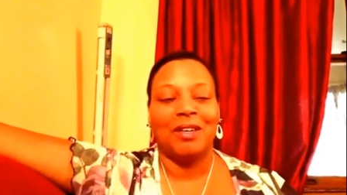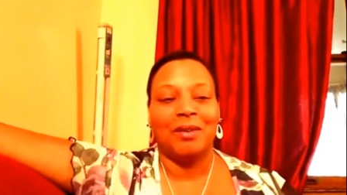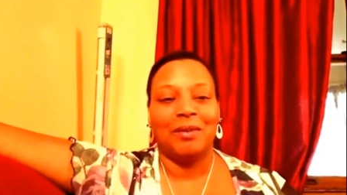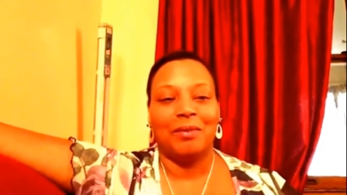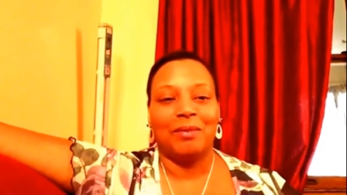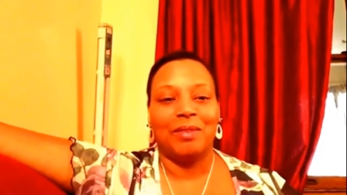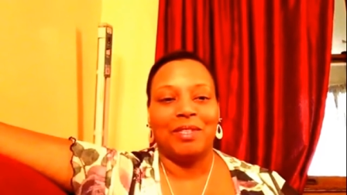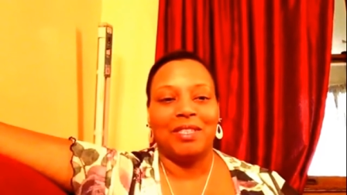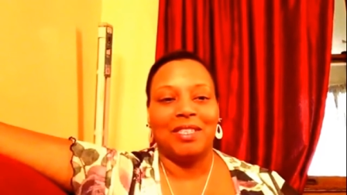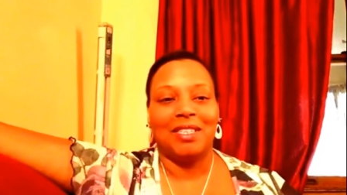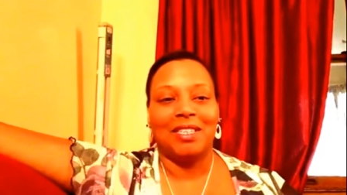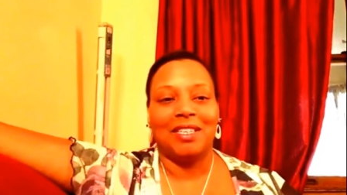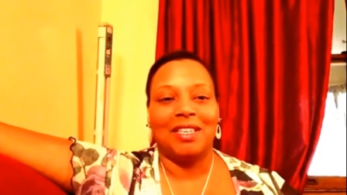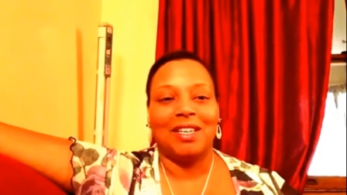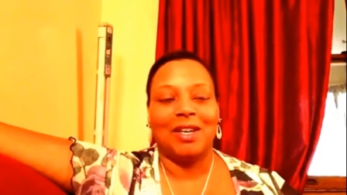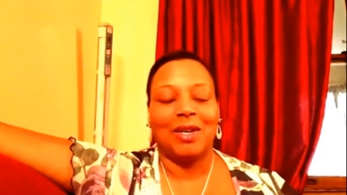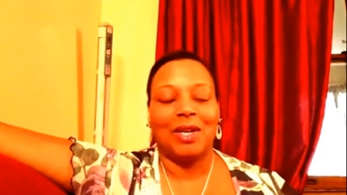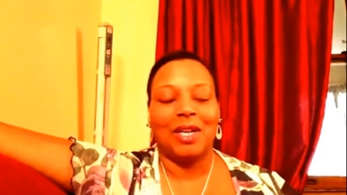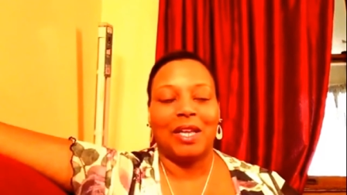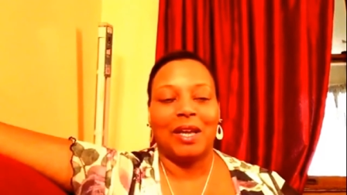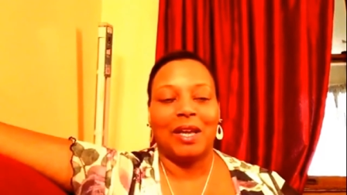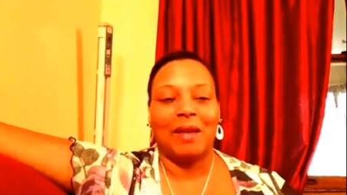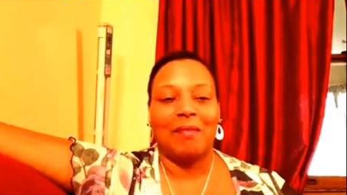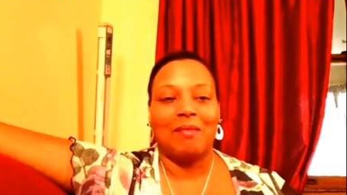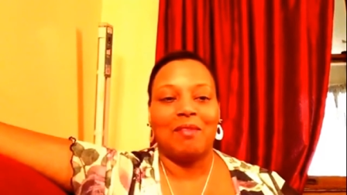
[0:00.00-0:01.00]
We did a
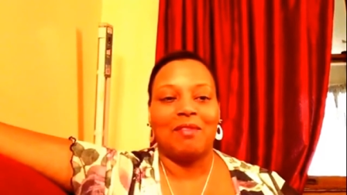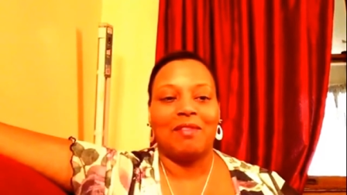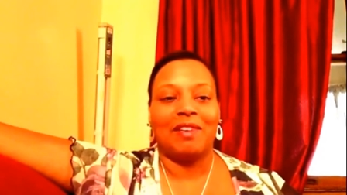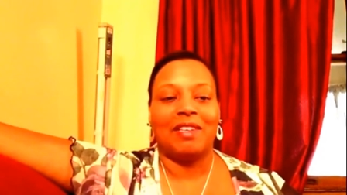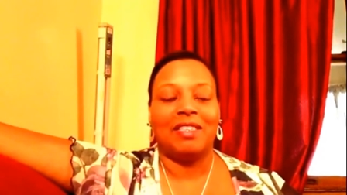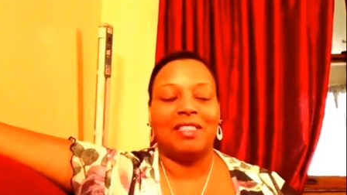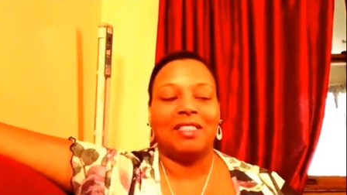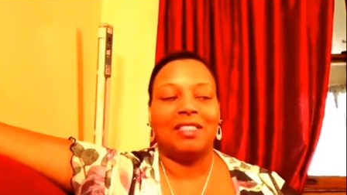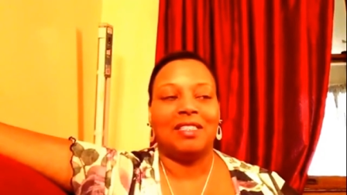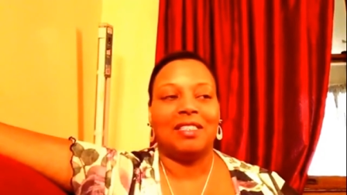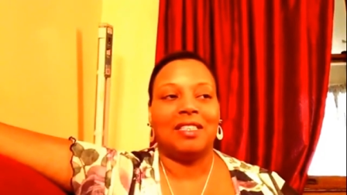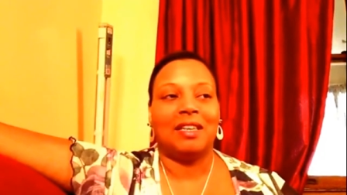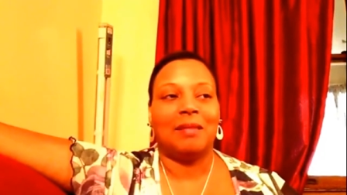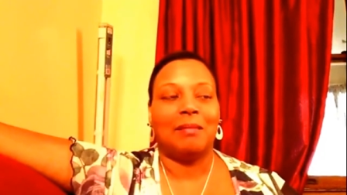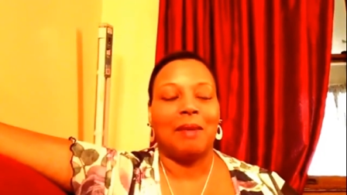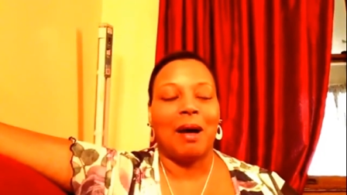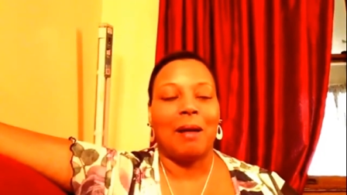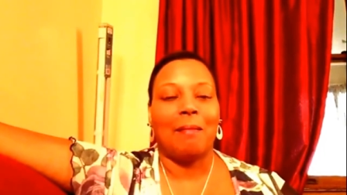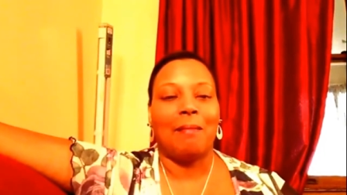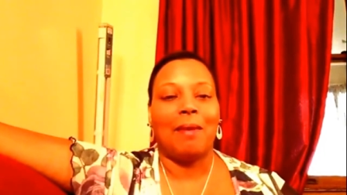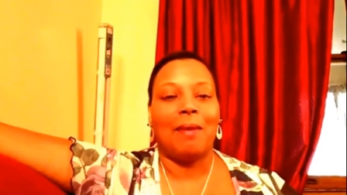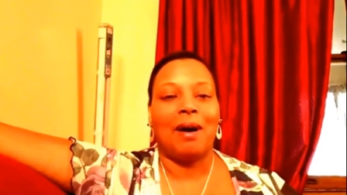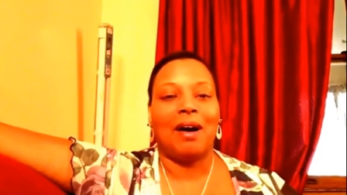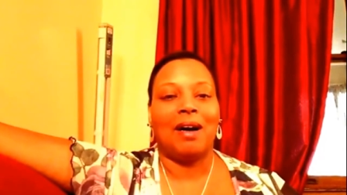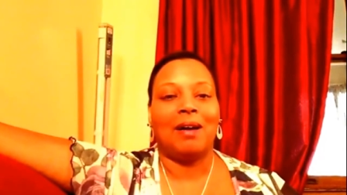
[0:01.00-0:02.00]
collaboration, and my
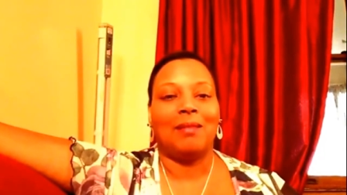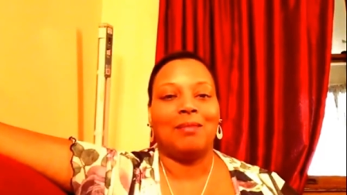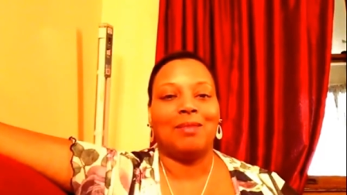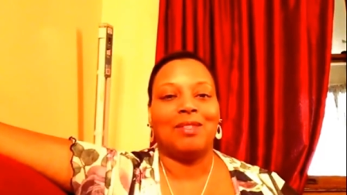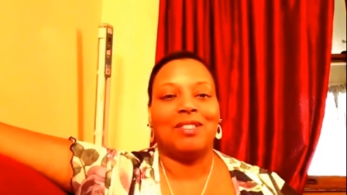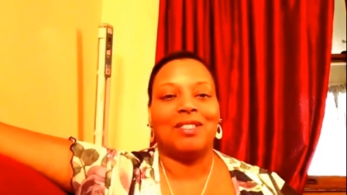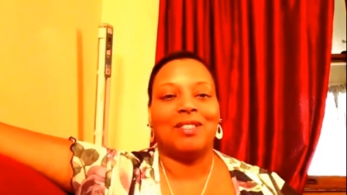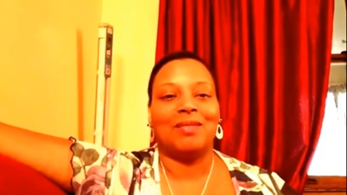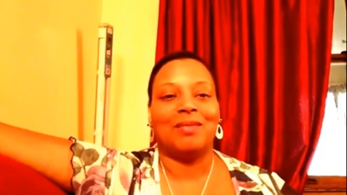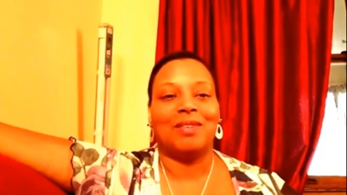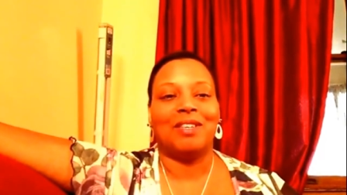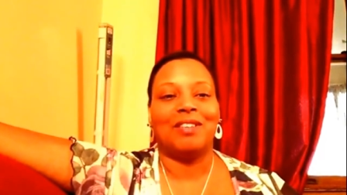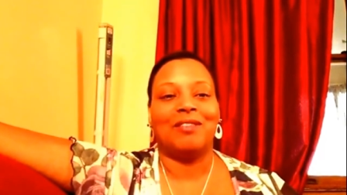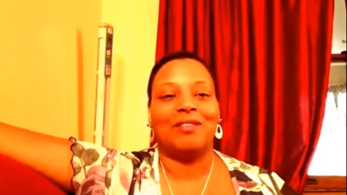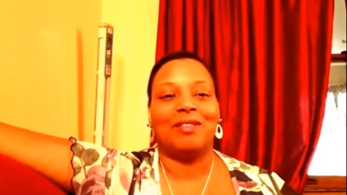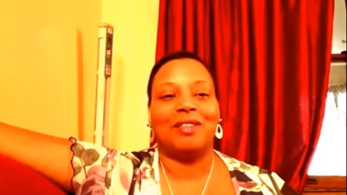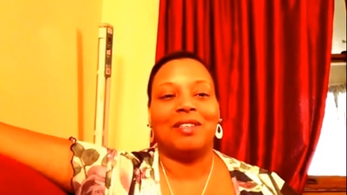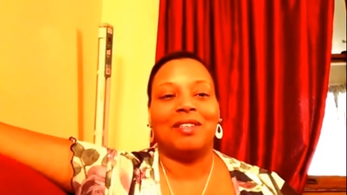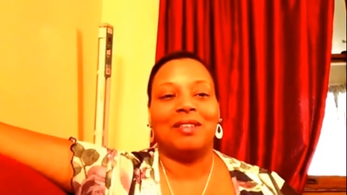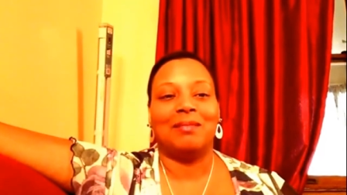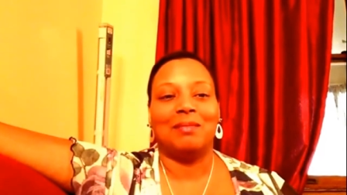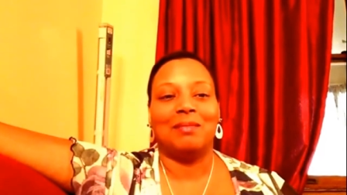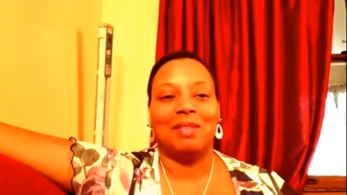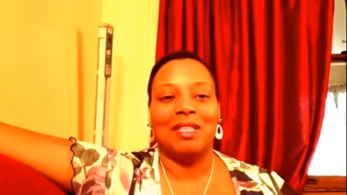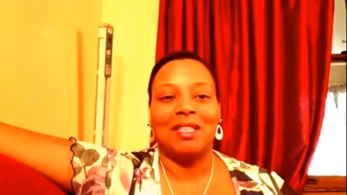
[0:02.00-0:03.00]
mom was the one
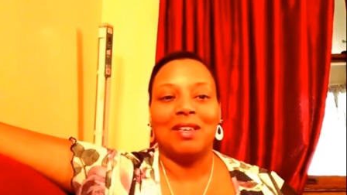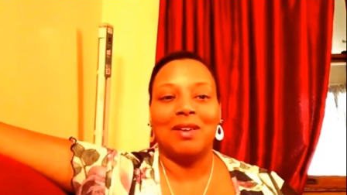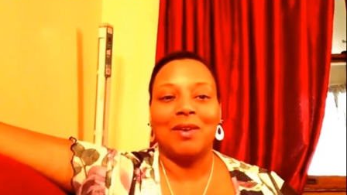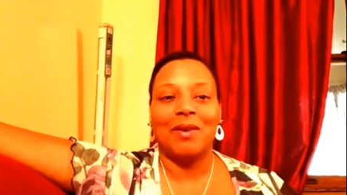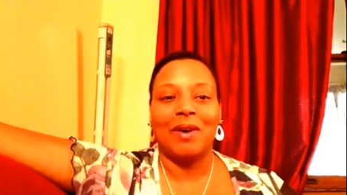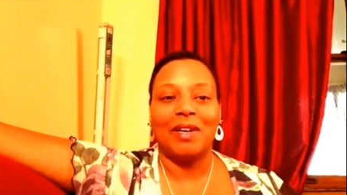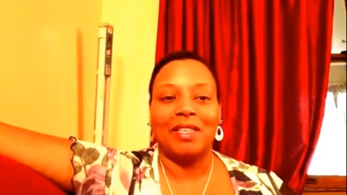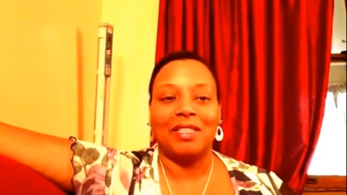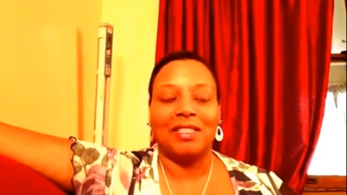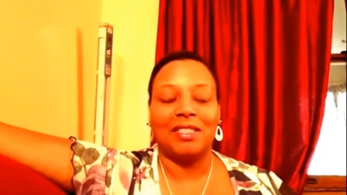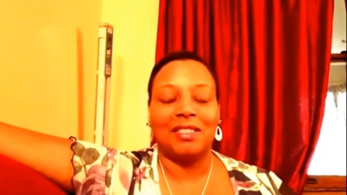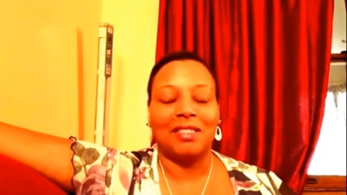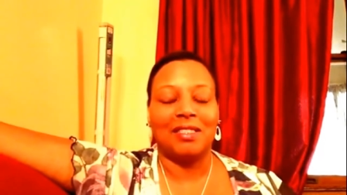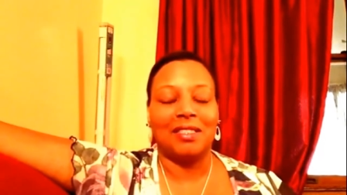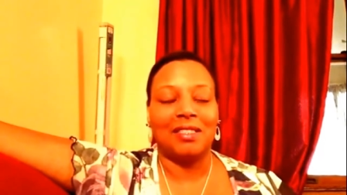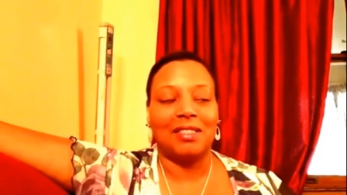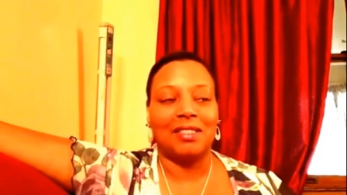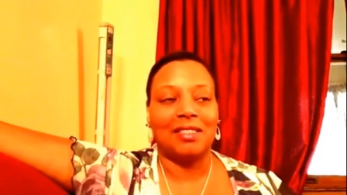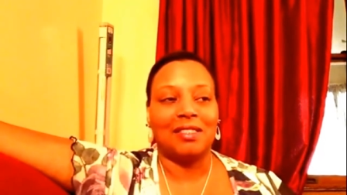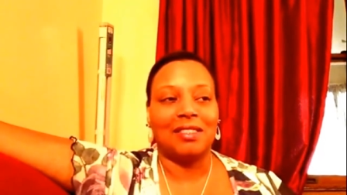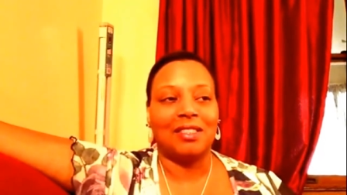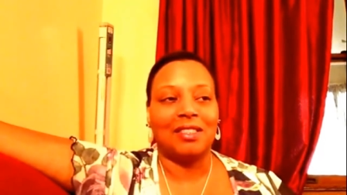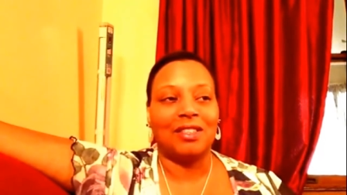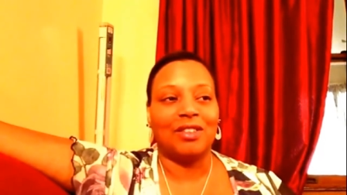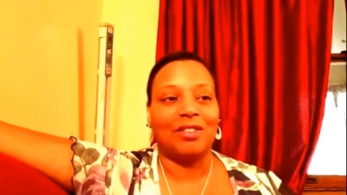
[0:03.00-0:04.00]
reading me the
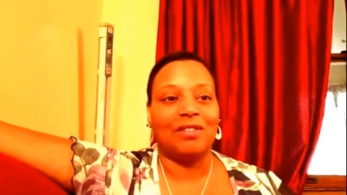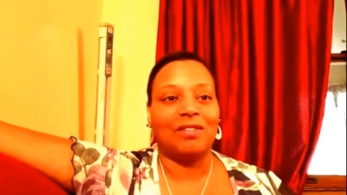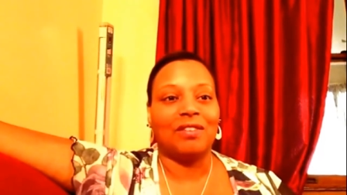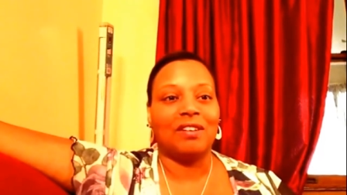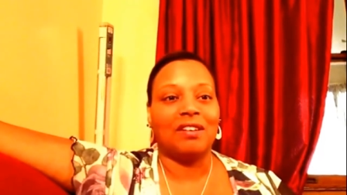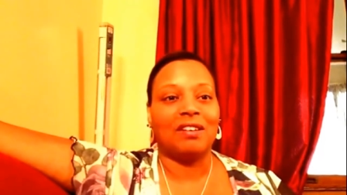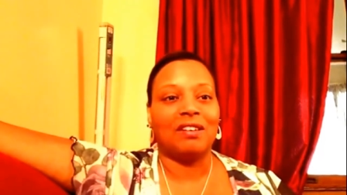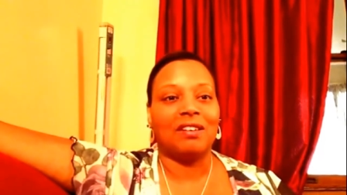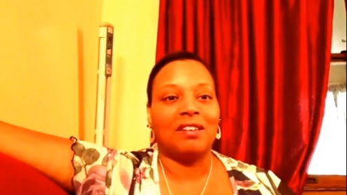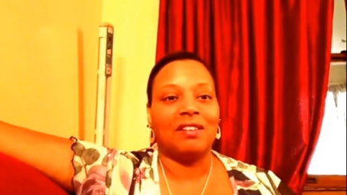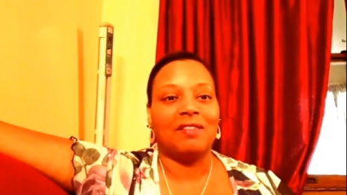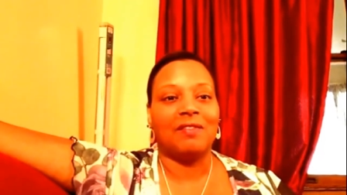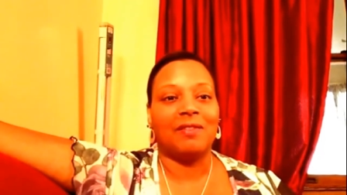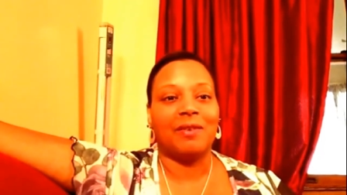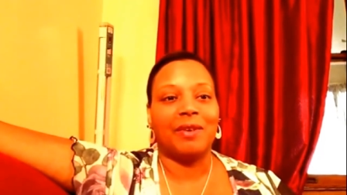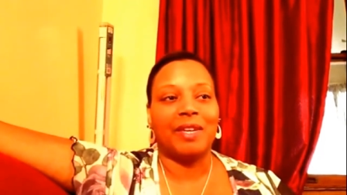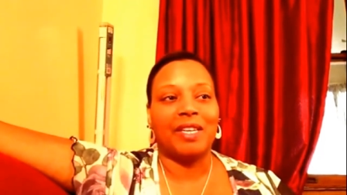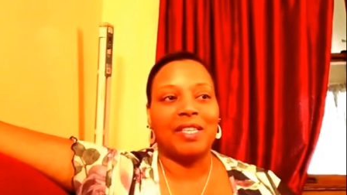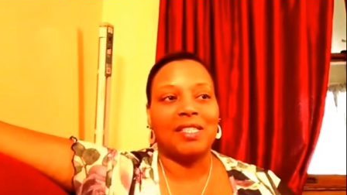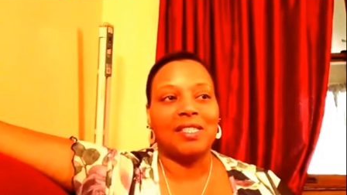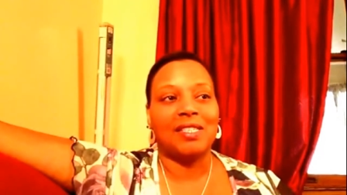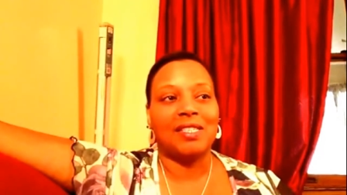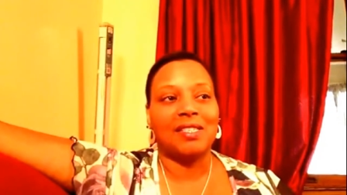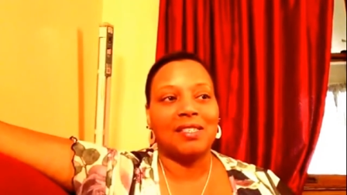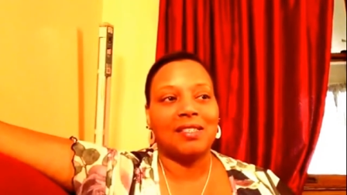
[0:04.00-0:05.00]
questions. So you've heard her
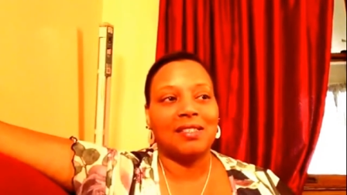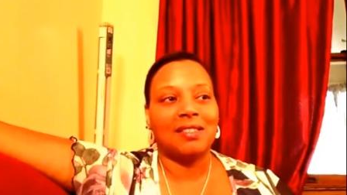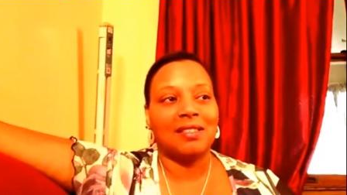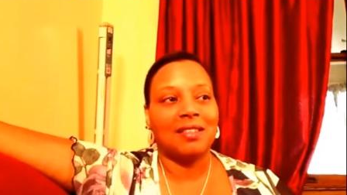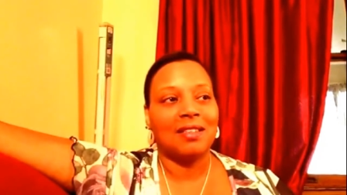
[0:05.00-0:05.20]
voice